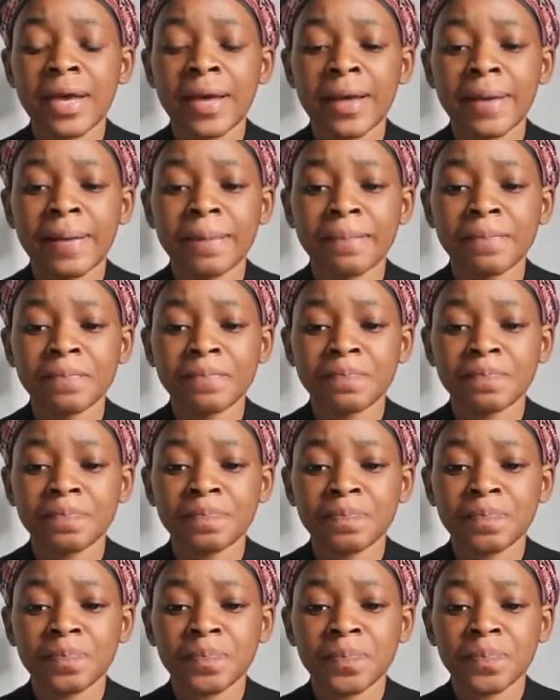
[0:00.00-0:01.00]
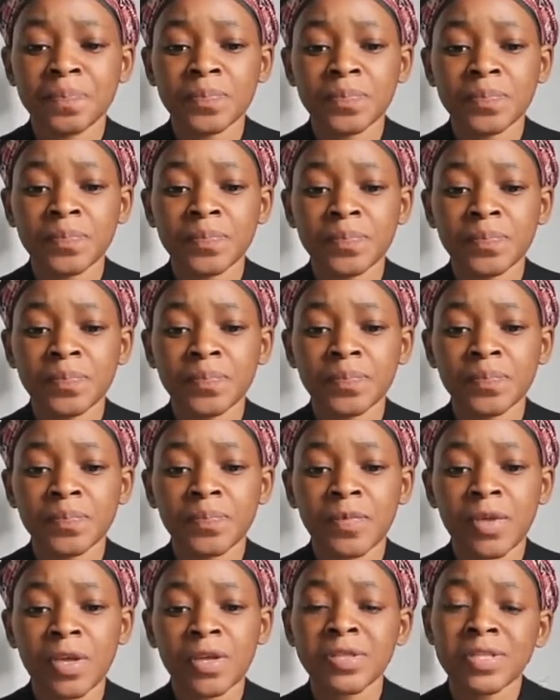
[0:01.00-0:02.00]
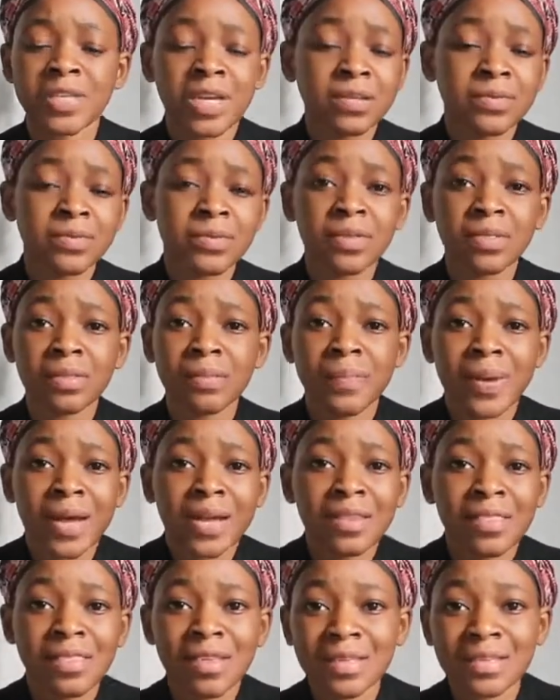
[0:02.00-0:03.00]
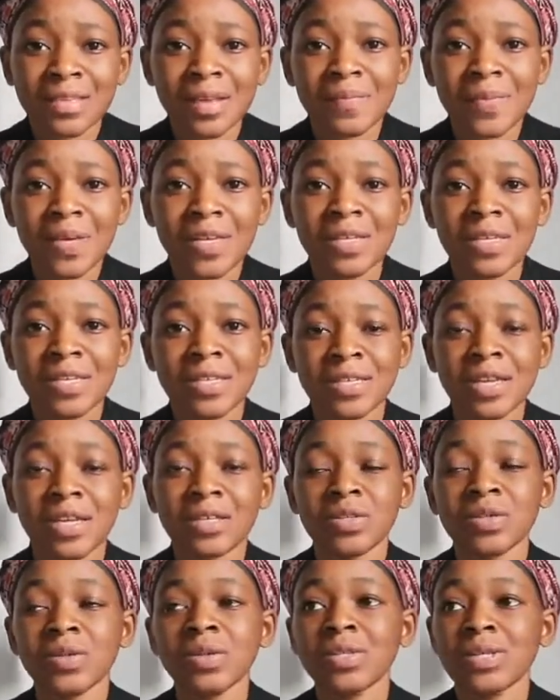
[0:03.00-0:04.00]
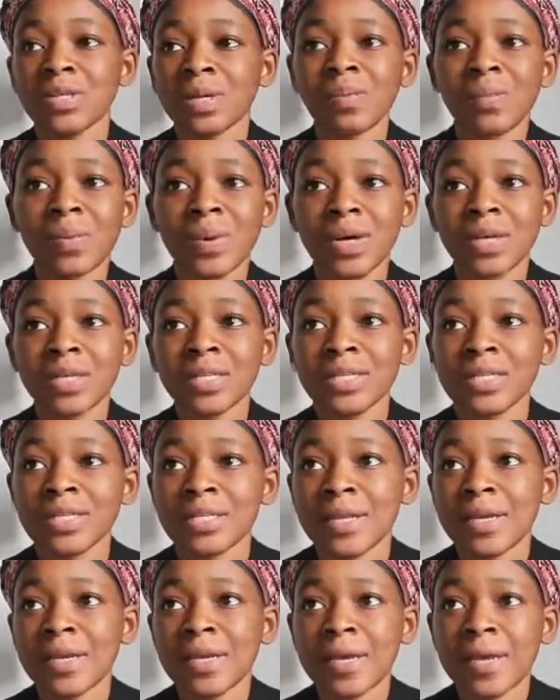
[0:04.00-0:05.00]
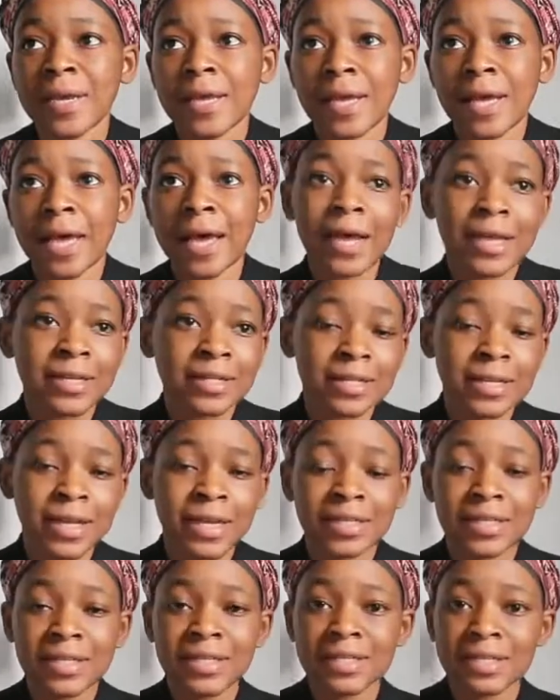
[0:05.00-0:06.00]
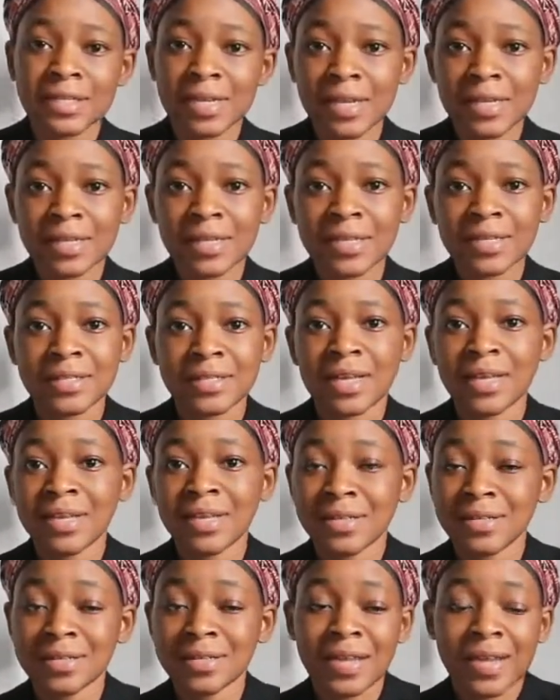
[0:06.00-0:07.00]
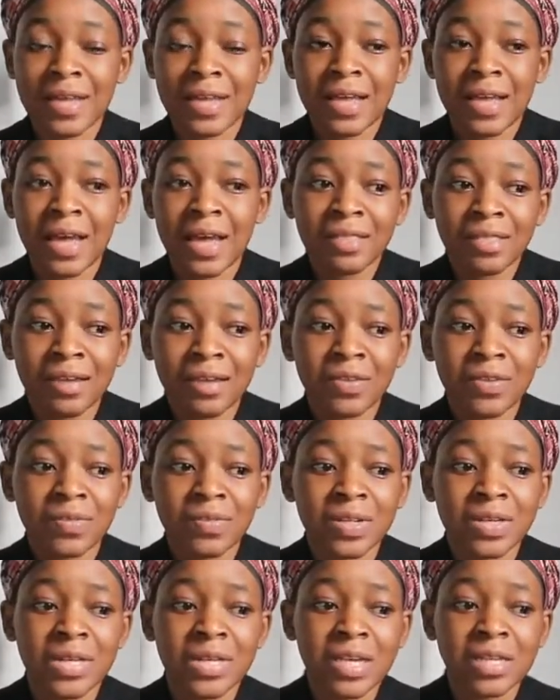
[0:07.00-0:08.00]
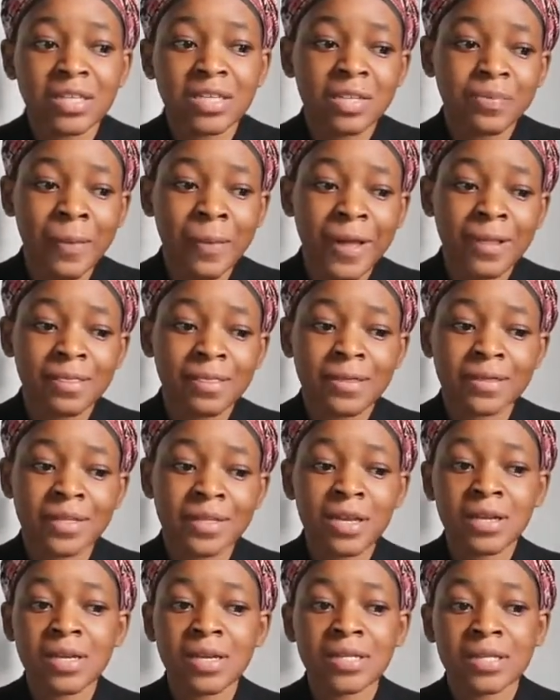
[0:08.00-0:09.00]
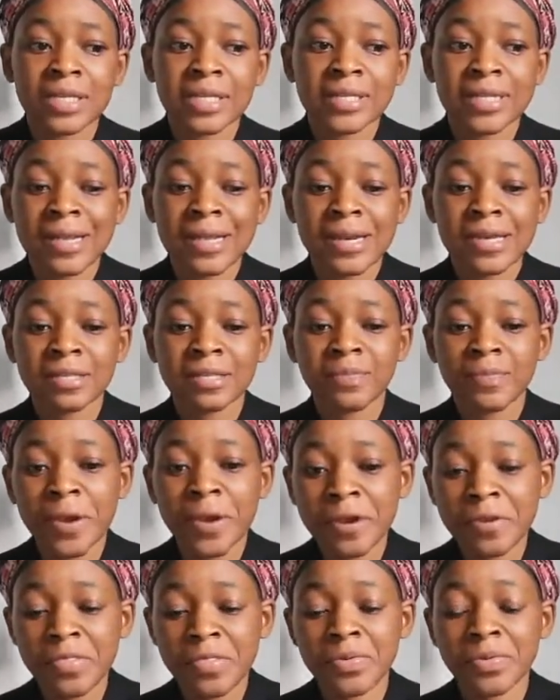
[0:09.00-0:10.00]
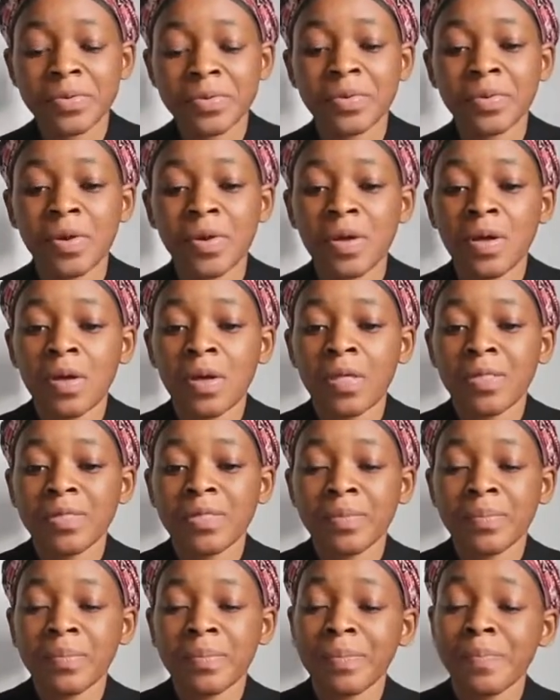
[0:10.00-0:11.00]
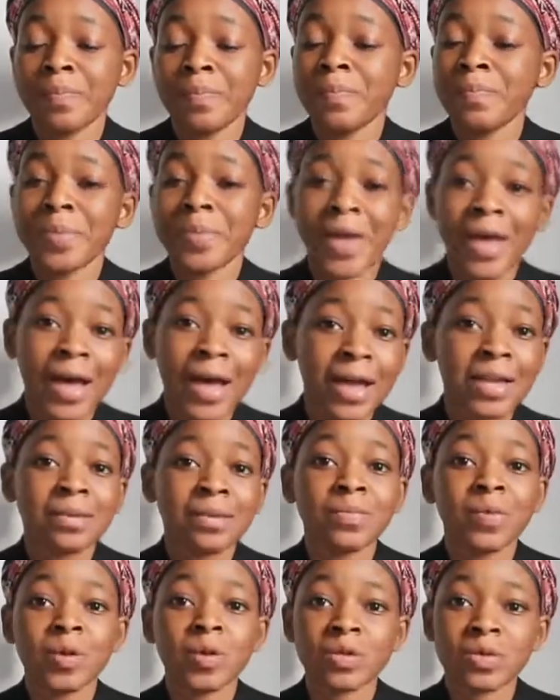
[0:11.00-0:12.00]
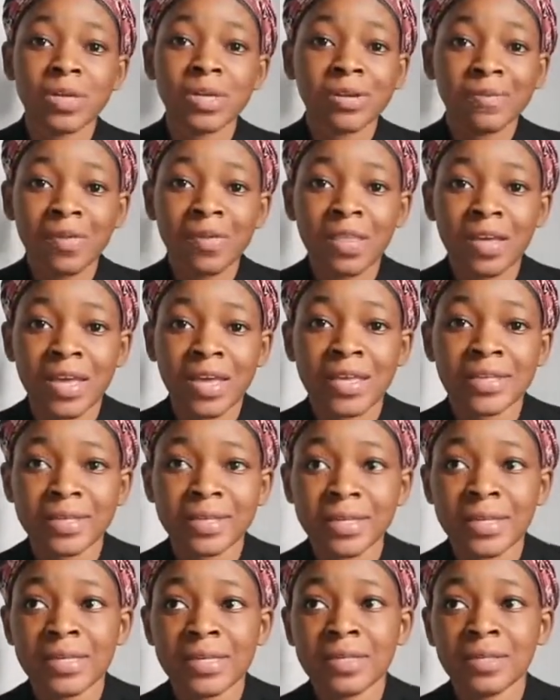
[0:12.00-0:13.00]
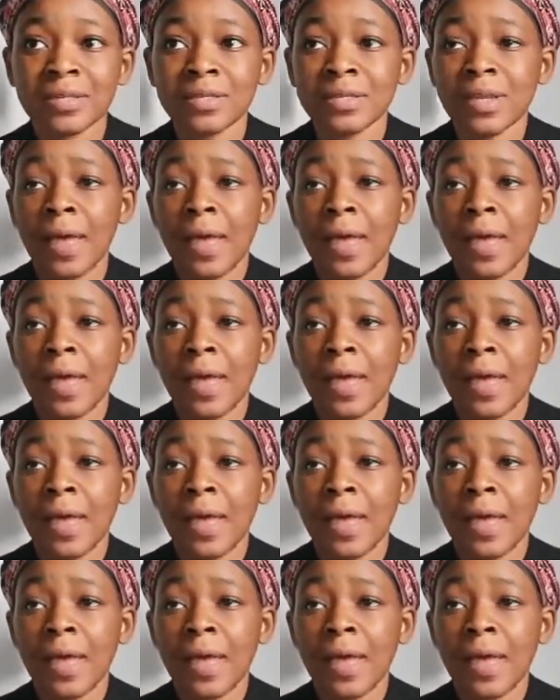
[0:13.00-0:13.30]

um, it's just not the bad things i mean it's just not about us getting sicknesses at the end of the day despite the sicknesses that are spread through by animals whatever the case is